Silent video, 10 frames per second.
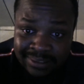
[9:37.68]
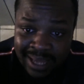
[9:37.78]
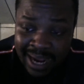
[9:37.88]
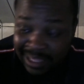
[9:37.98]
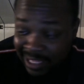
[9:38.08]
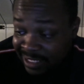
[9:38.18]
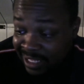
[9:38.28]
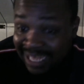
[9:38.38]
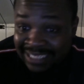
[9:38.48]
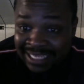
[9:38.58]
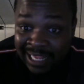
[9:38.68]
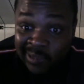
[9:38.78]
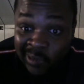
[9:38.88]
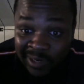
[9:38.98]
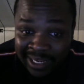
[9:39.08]
I like the class. I like
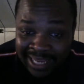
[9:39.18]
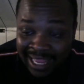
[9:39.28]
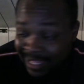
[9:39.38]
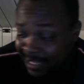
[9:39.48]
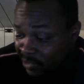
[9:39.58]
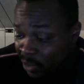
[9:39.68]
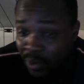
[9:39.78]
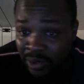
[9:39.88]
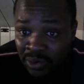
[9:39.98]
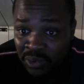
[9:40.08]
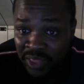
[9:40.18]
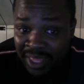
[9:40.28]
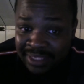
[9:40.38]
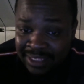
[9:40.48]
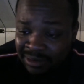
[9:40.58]
learning. I like knowing new
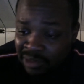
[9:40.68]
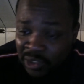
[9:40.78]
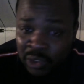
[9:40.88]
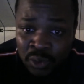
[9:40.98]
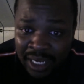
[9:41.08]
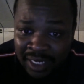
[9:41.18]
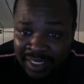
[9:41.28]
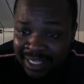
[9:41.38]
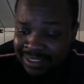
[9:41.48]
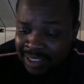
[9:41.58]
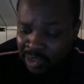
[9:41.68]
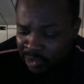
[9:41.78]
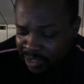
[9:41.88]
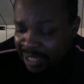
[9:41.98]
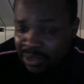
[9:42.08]
things and learning new techniques
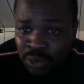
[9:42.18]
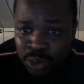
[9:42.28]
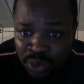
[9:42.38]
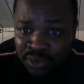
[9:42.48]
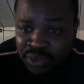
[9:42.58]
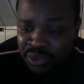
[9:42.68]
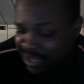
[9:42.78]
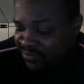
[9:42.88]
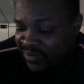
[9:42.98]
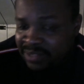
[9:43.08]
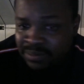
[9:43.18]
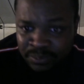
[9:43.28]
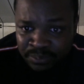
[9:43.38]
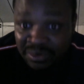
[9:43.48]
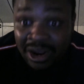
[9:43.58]
and getting new tools so I can fix
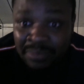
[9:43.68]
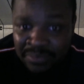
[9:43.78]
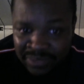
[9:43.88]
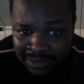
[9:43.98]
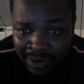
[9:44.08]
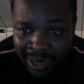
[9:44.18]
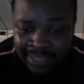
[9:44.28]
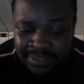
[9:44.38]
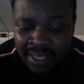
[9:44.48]
problems that arise.